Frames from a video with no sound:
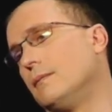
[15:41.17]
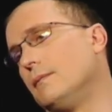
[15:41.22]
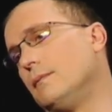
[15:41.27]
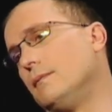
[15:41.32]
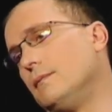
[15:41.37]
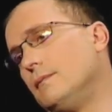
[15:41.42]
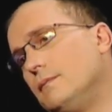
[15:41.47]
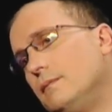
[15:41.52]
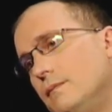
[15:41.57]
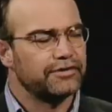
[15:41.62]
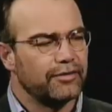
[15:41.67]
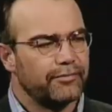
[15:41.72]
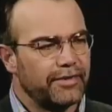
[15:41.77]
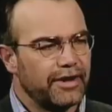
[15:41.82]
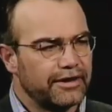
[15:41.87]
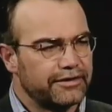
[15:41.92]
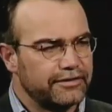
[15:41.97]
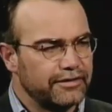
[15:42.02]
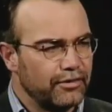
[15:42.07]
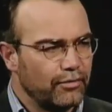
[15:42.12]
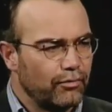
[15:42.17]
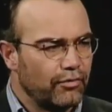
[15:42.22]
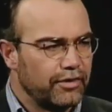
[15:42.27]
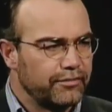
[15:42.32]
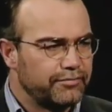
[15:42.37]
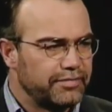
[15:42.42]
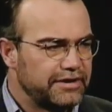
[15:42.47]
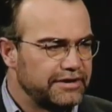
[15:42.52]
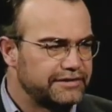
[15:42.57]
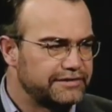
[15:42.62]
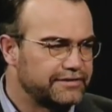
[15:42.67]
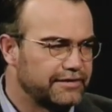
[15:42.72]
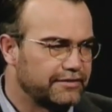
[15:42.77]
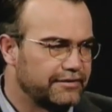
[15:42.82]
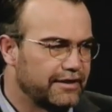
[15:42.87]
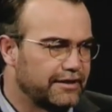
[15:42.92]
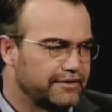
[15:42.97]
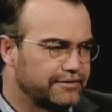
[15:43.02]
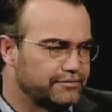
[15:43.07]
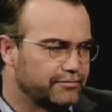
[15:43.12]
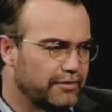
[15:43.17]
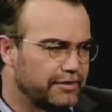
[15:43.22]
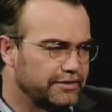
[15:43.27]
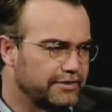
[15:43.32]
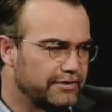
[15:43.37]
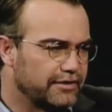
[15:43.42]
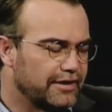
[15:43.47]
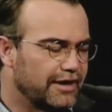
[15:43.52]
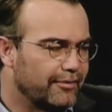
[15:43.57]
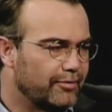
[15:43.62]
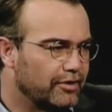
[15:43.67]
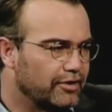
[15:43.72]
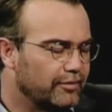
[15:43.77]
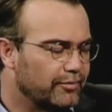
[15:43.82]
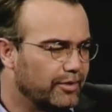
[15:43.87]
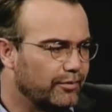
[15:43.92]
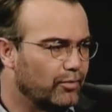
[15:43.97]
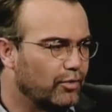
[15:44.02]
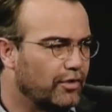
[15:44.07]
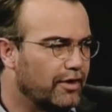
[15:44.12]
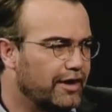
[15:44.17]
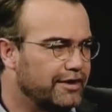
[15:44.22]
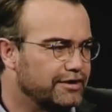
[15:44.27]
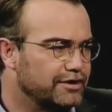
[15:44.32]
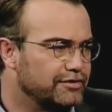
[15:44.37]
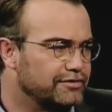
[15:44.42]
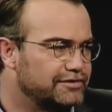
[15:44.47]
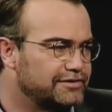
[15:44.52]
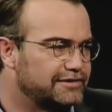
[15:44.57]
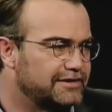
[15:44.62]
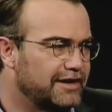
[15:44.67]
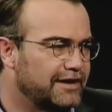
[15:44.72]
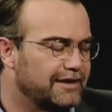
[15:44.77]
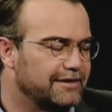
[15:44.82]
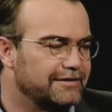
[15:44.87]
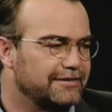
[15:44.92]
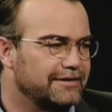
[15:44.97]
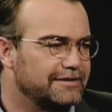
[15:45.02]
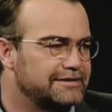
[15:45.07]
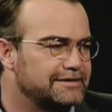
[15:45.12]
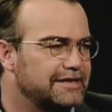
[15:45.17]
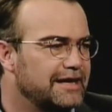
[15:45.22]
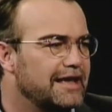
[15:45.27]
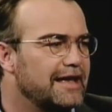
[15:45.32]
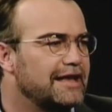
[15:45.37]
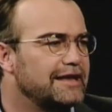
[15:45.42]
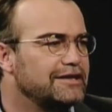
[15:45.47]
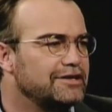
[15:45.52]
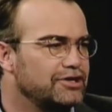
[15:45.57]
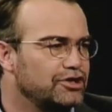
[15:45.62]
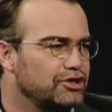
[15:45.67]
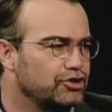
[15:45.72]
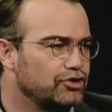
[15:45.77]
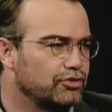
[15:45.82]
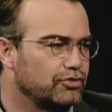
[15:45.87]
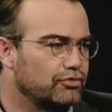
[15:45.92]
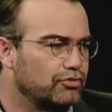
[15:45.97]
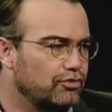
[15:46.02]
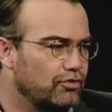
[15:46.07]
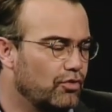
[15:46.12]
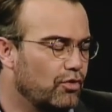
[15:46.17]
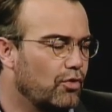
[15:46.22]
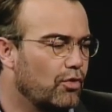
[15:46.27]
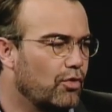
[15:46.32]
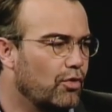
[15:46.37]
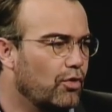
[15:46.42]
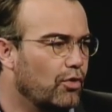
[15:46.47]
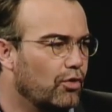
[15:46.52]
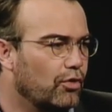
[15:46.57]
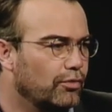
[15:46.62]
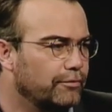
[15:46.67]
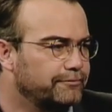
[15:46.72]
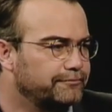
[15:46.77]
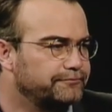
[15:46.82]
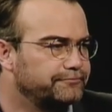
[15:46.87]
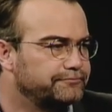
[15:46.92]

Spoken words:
Just let's go back to the one piece there that I just want you to elaborate a little bit more on. You said the 10-year goal,